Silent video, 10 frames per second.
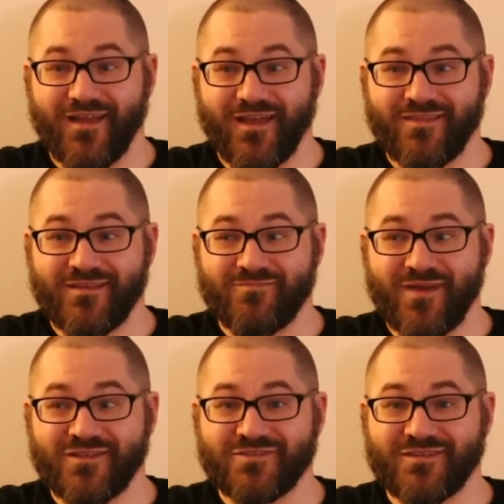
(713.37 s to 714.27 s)
And they
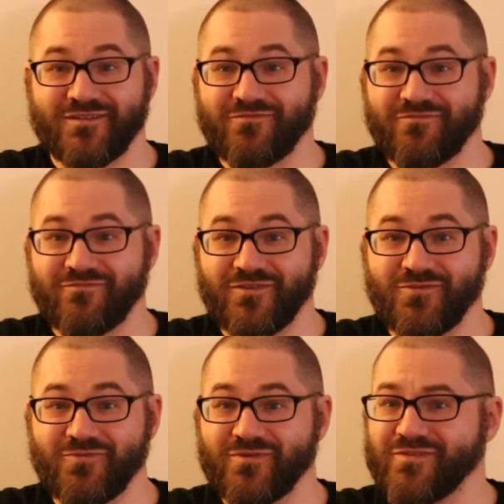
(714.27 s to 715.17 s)
mention a
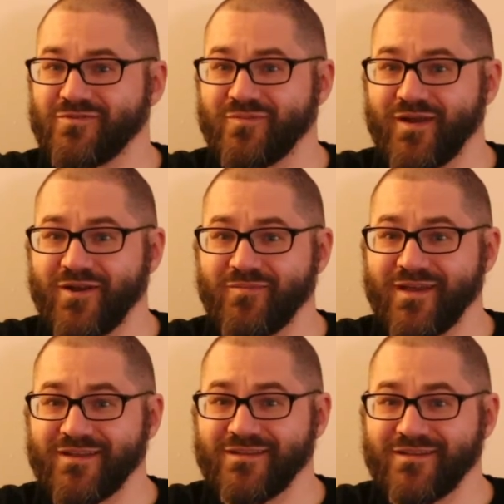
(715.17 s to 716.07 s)
few of the
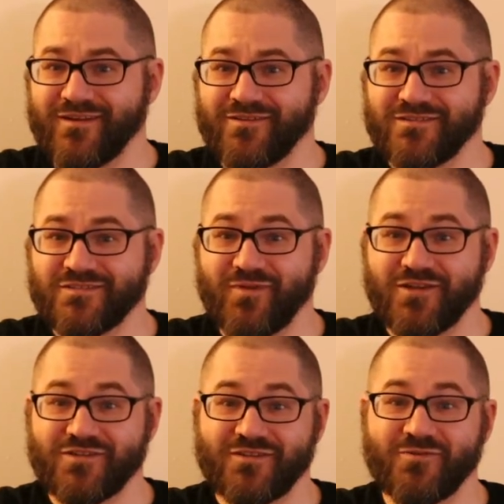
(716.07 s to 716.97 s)
repairmen in here,
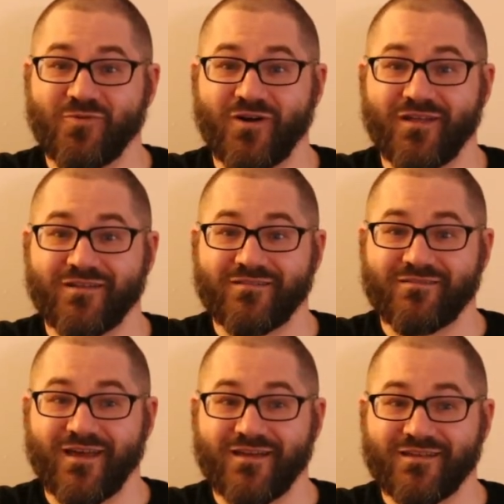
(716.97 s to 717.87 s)
especially one
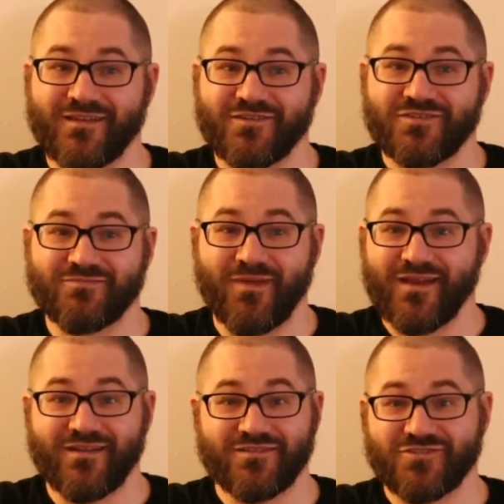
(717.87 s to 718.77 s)
that he just
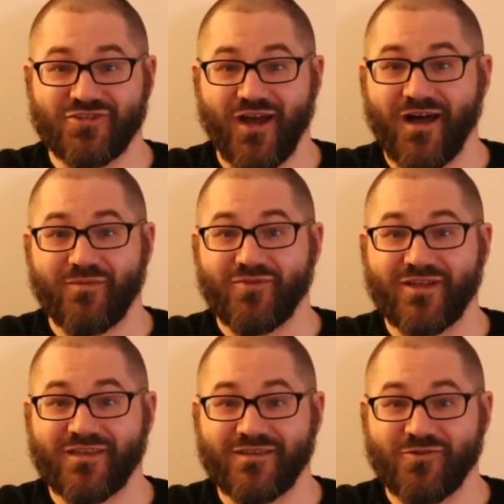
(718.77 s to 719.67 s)
made it his job.
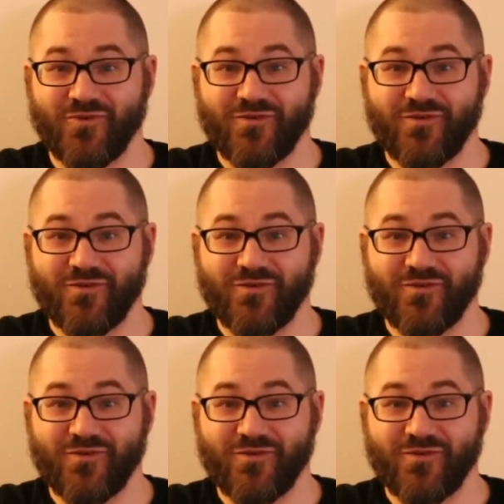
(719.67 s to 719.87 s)
Like, he quit